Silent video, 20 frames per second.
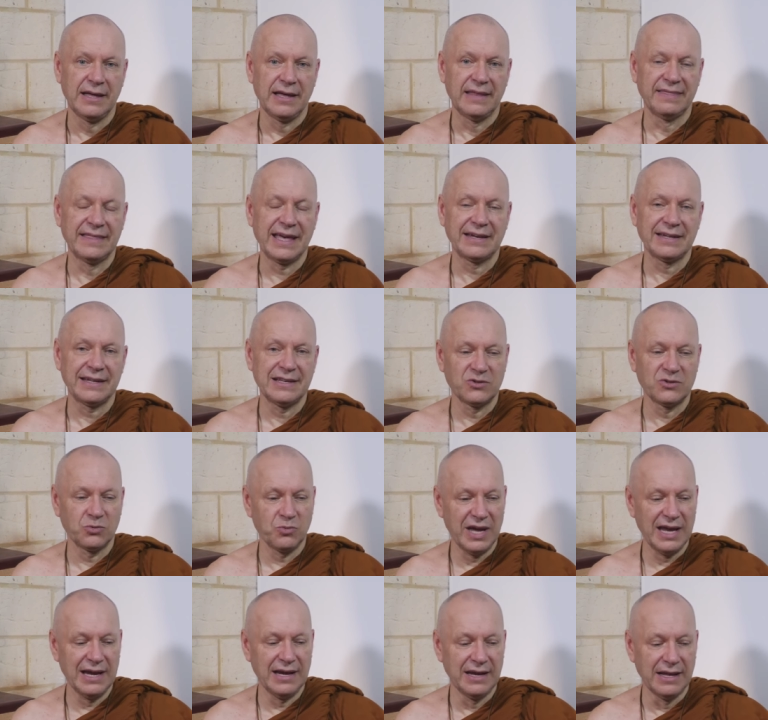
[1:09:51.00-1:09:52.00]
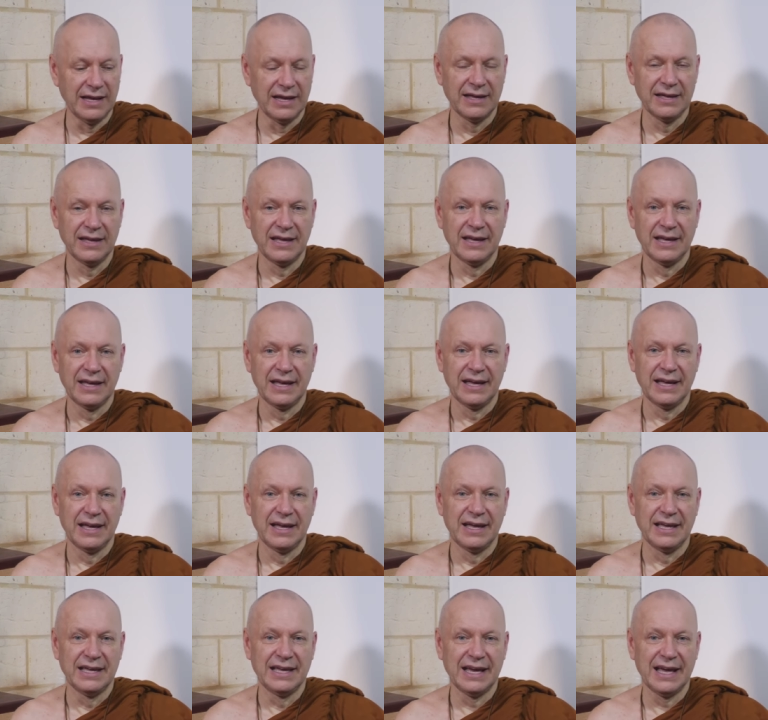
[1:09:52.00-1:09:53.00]
And that is when
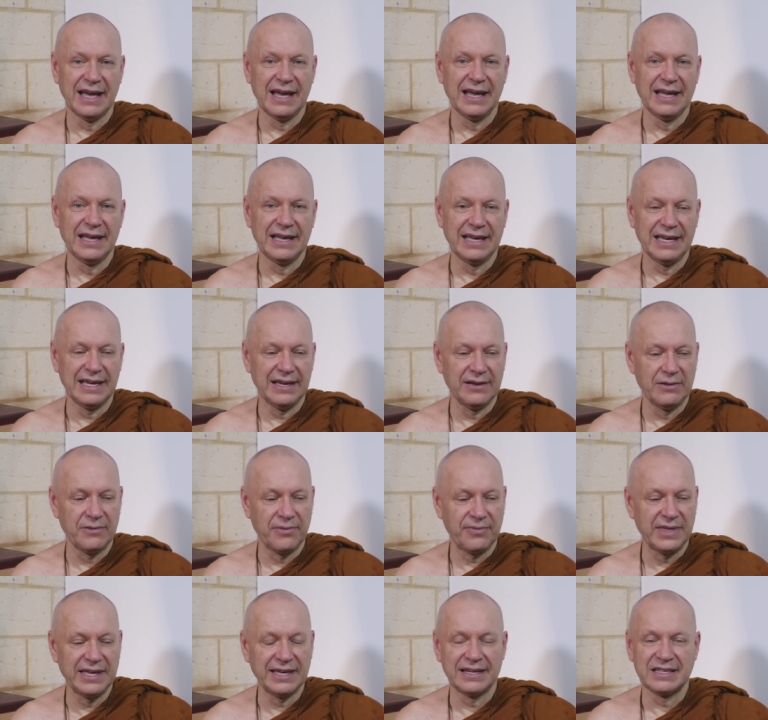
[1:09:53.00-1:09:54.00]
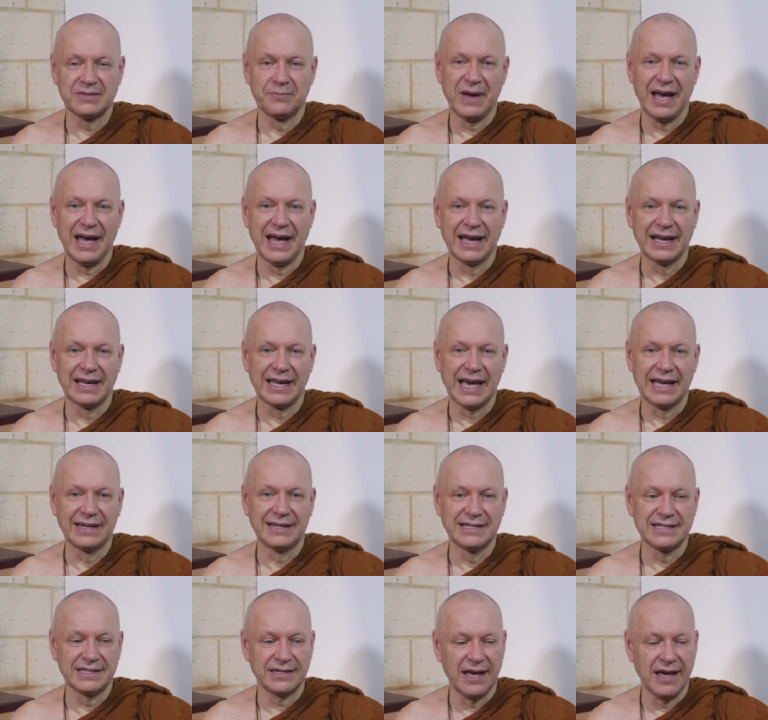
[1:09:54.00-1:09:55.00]
yeah, he thinks back at
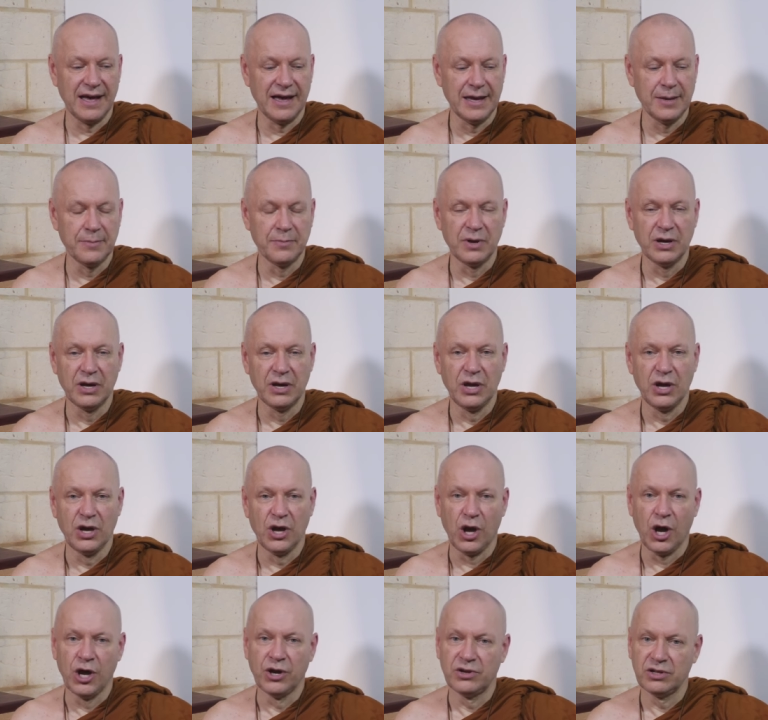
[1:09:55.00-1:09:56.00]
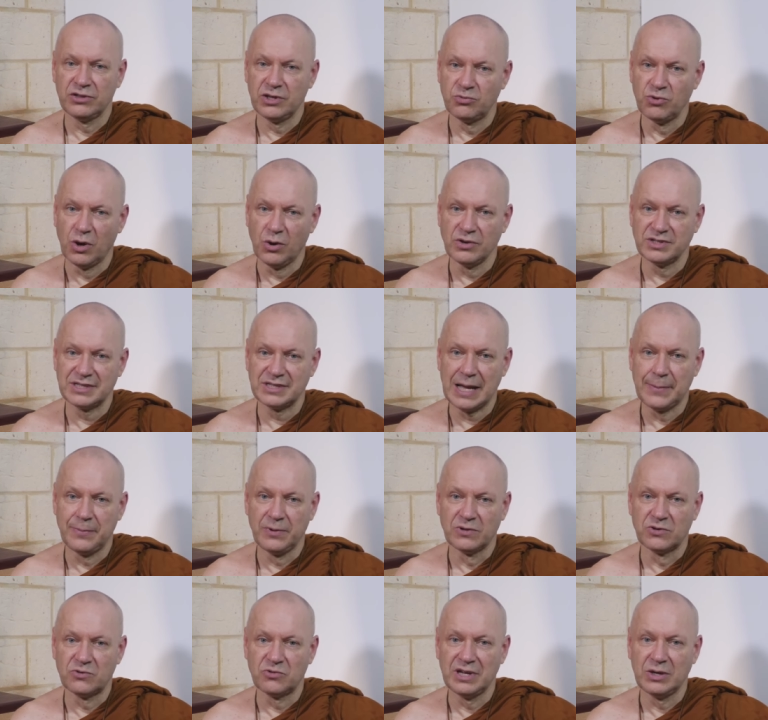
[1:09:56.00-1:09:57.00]
his time under the rose
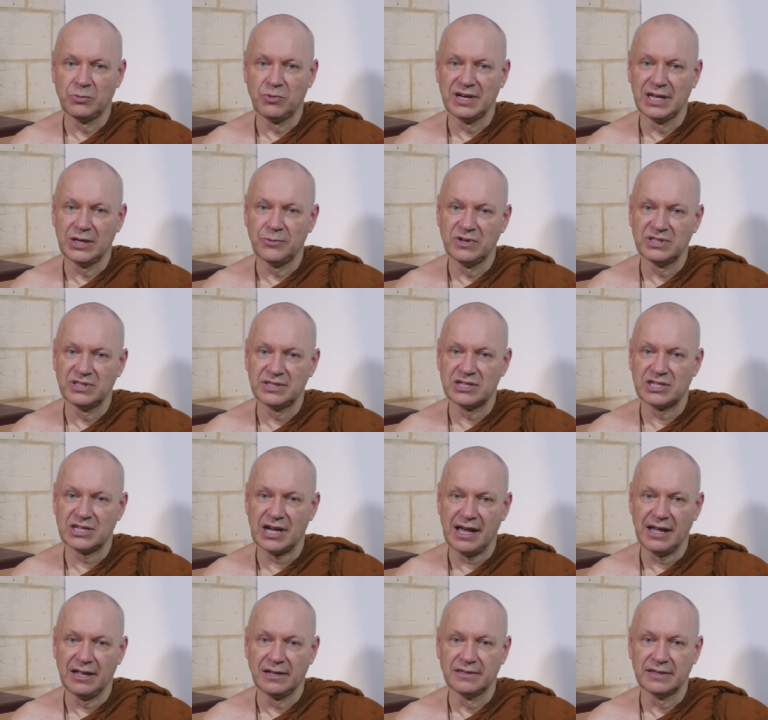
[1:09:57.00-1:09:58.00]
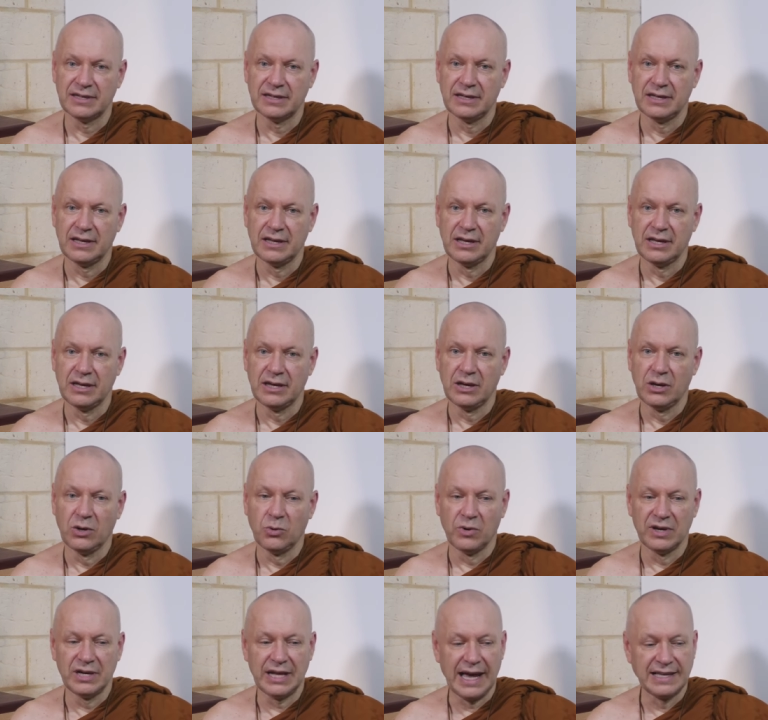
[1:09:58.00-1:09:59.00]
apple tree when he was a child.
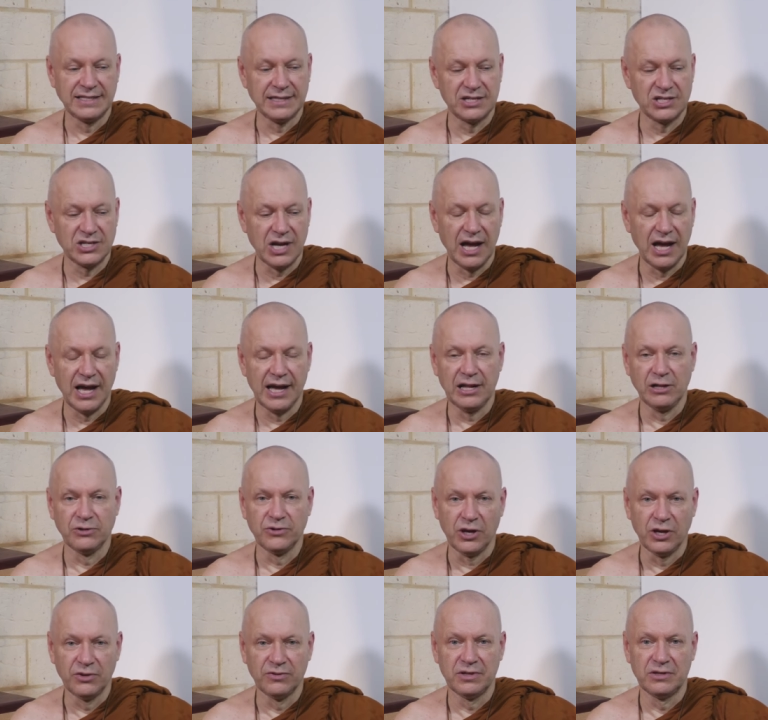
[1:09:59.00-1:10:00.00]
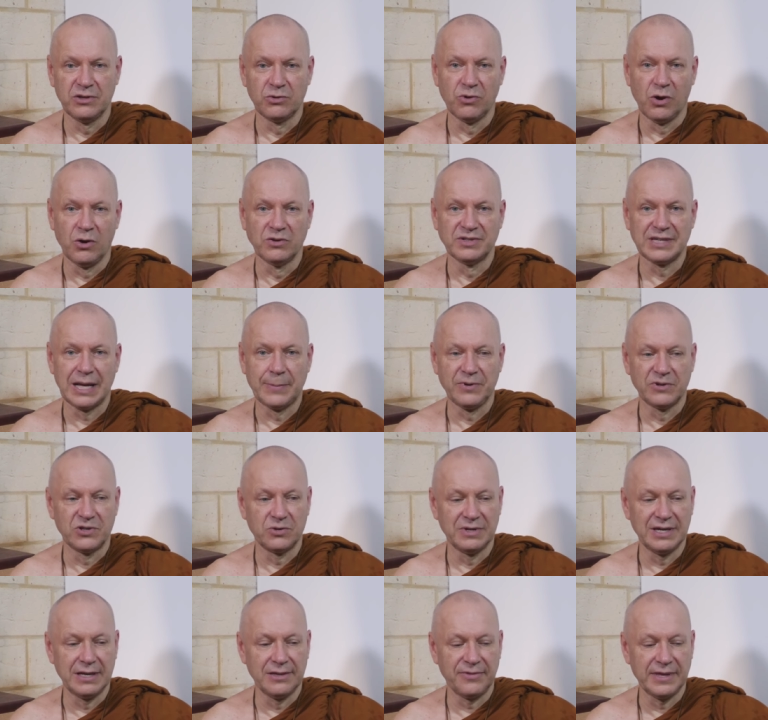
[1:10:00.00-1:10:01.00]
When as a child under the rose apple
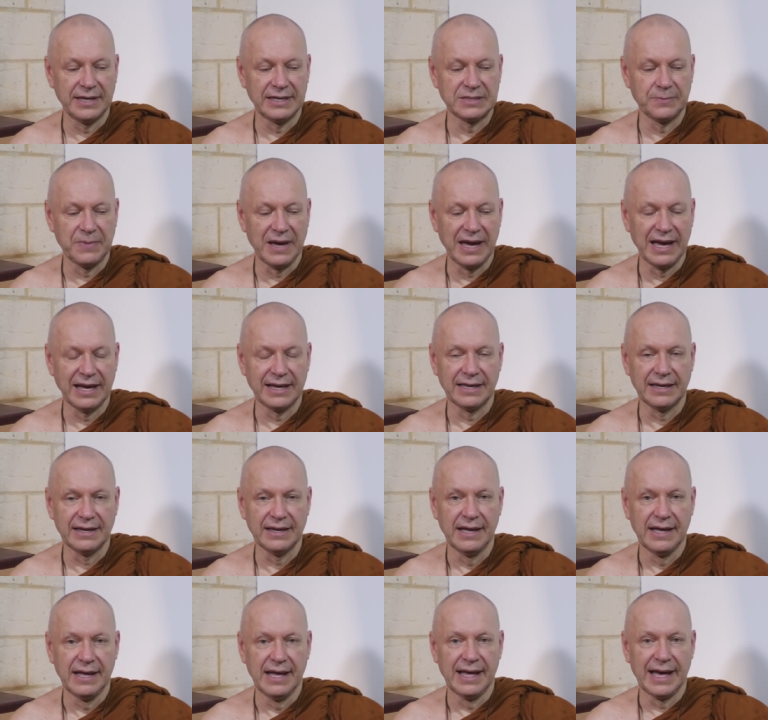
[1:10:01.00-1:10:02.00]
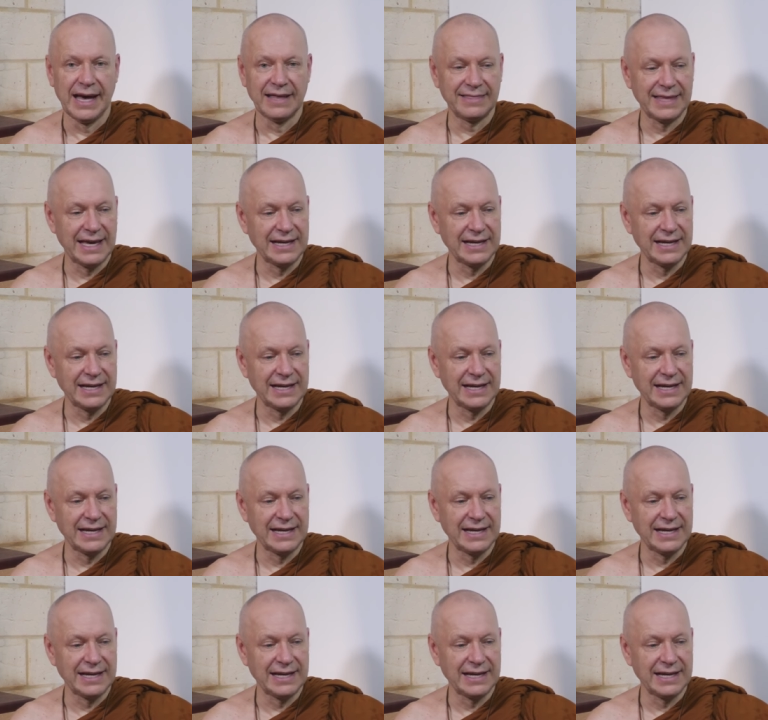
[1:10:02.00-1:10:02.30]
tree, he thinks back, at